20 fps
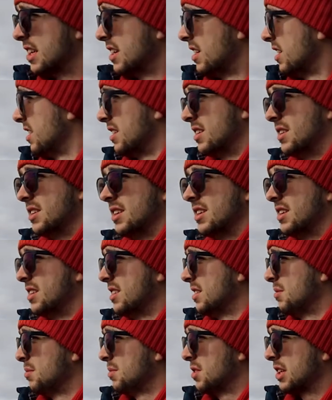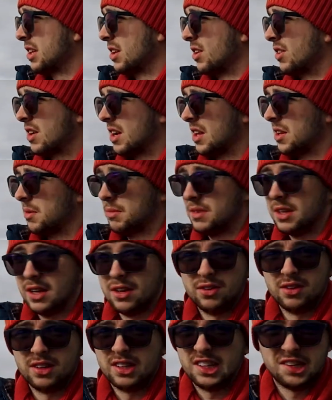Just look at them
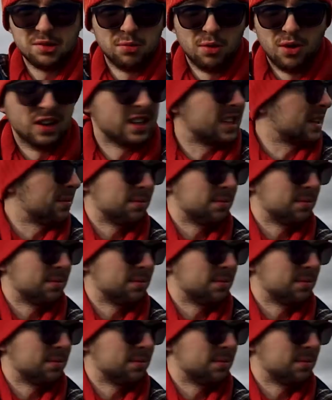now. Swans.